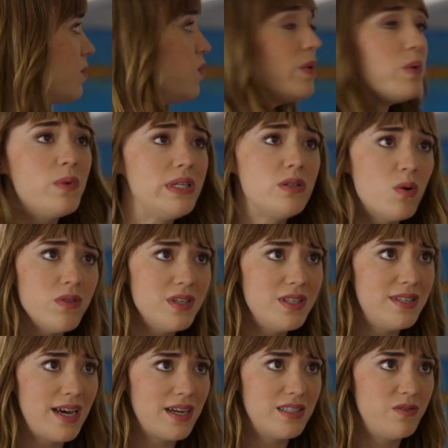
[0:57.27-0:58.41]
Look, we told the
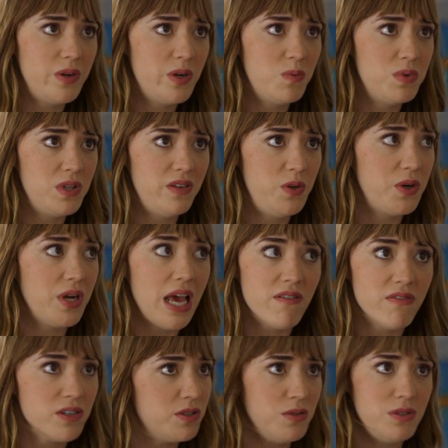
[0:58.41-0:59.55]
detective we don't believe you could
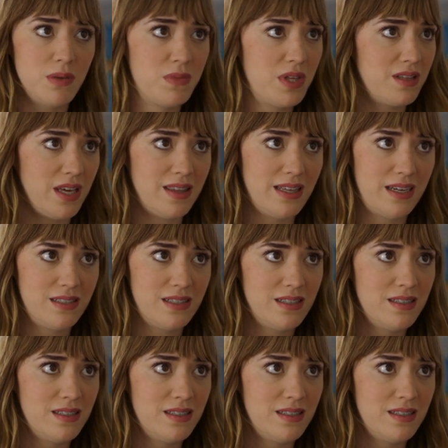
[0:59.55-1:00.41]
ever do something like that.